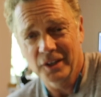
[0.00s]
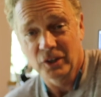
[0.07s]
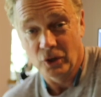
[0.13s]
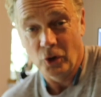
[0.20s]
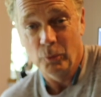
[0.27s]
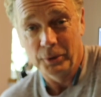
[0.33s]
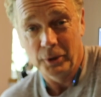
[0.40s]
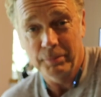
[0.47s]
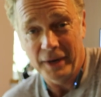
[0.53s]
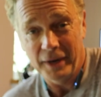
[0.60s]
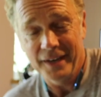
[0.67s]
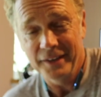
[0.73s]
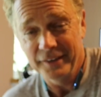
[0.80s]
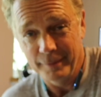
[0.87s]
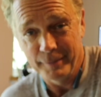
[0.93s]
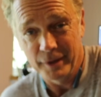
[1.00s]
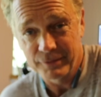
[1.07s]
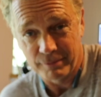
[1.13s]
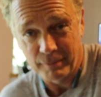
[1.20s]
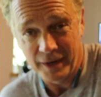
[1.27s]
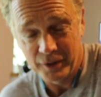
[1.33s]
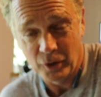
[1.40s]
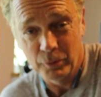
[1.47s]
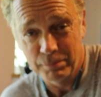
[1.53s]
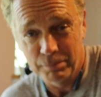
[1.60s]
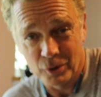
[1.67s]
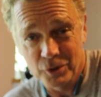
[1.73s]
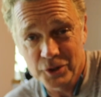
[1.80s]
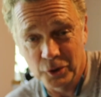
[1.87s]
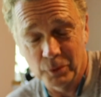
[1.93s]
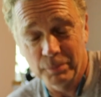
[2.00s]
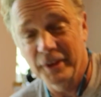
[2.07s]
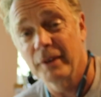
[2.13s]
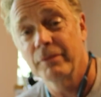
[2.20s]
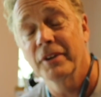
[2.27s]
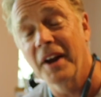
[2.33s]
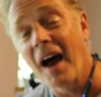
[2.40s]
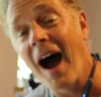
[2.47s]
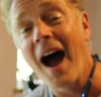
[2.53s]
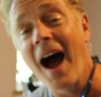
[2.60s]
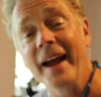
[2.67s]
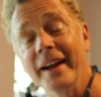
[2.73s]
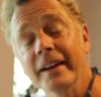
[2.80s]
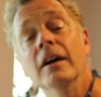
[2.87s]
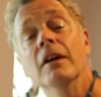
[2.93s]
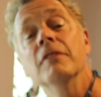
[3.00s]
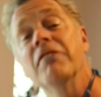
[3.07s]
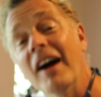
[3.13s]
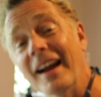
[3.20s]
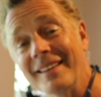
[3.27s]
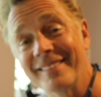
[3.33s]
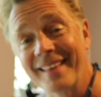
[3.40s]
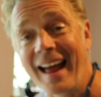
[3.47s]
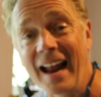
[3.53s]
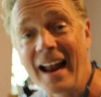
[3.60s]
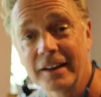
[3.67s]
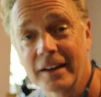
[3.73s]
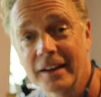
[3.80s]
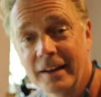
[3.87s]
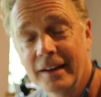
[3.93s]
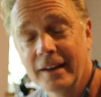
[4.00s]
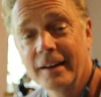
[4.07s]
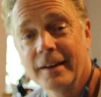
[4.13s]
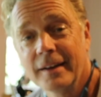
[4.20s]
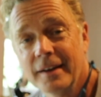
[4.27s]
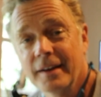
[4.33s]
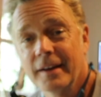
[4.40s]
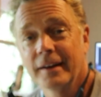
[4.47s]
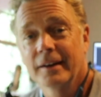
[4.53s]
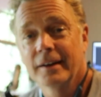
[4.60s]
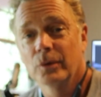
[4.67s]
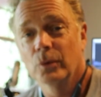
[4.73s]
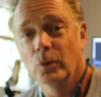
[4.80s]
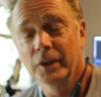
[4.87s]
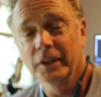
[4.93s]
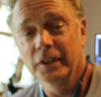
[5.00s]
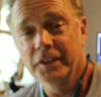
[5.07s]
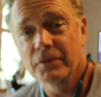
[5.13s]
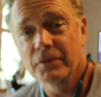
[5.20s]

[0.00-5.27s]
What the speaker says: global pandemic for my own personal benefit. I find that really